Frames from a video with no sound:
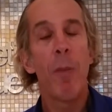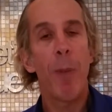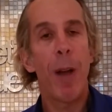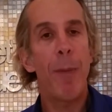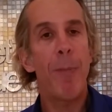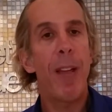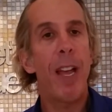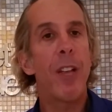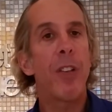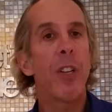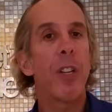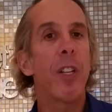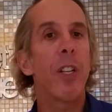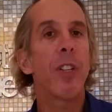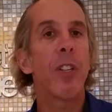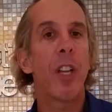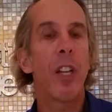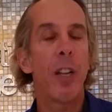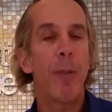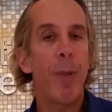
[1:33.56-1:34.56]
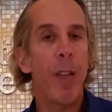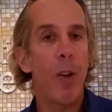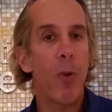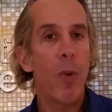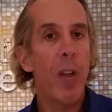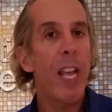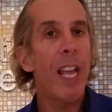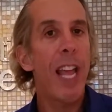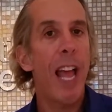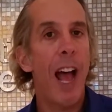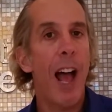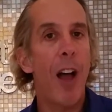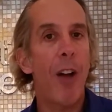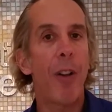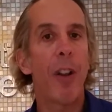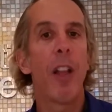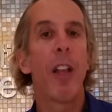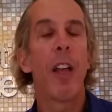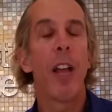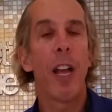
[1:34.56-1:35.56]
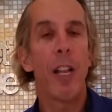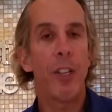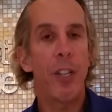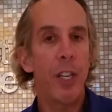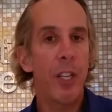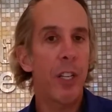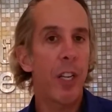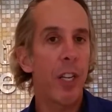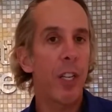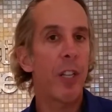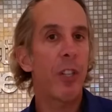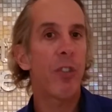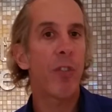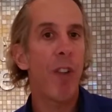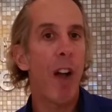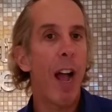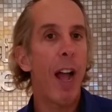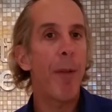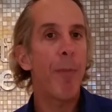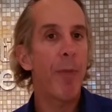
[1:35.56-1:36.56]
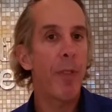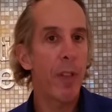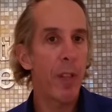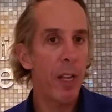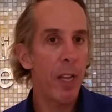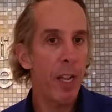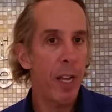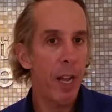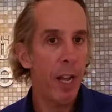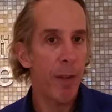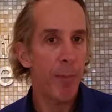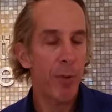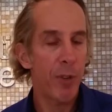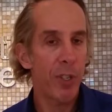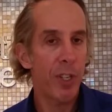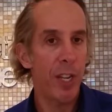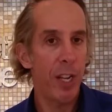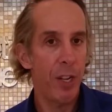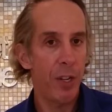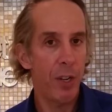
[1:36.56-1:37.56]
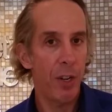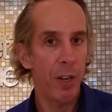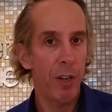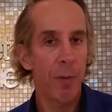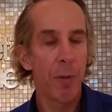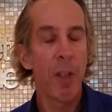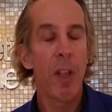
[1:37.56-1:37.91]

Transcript: My patient is going to be a week out, and she's going to describe the uh, procedure.